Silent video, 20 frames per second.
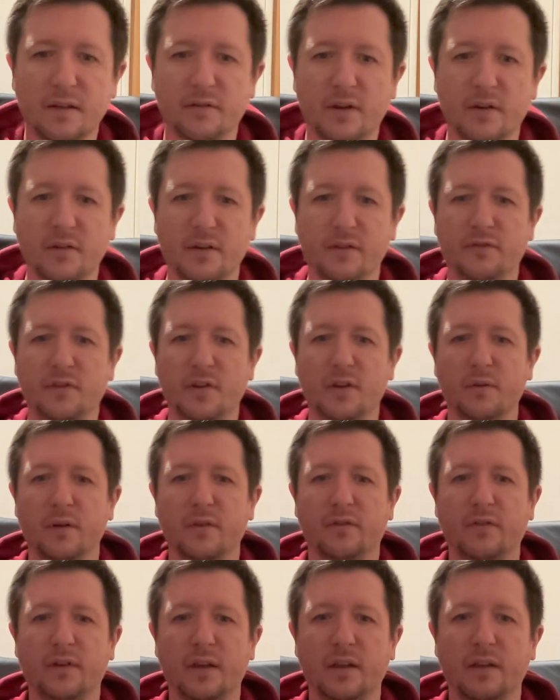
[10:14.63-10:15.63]
Very few,
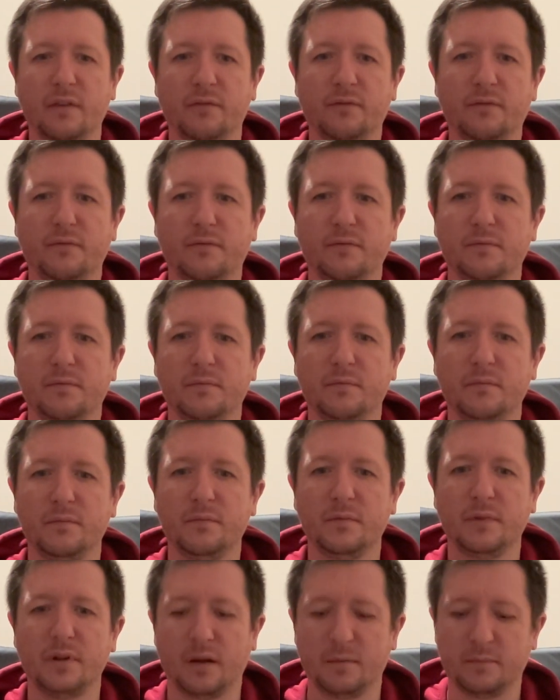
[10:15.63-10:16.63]
if
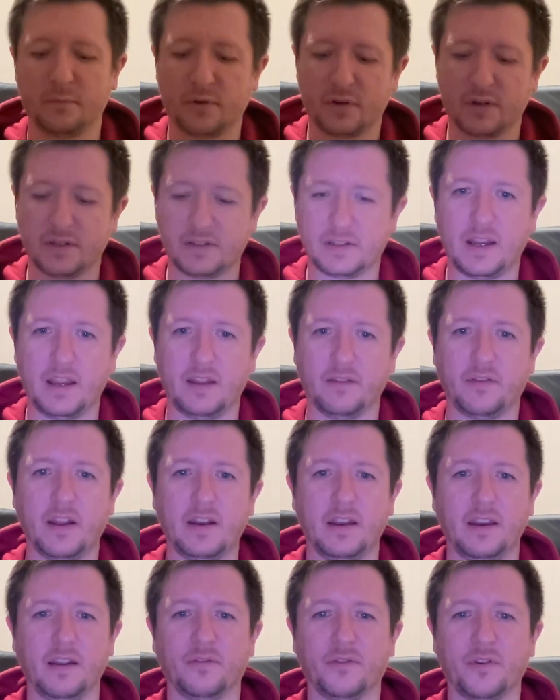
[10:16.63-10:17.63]
I'm not going to say if
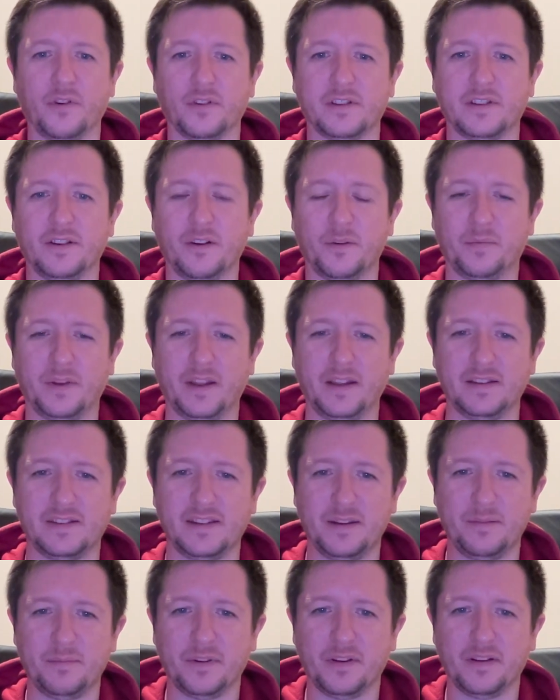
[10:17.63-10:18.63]
any, of course there are
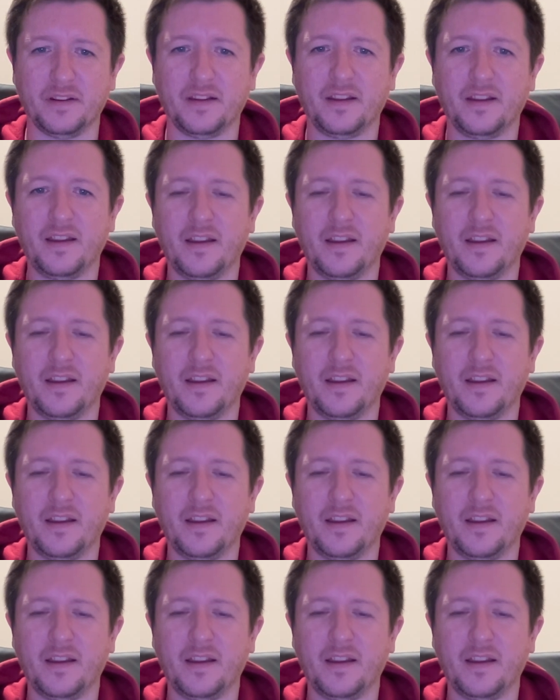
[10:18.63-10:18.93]
plenty, but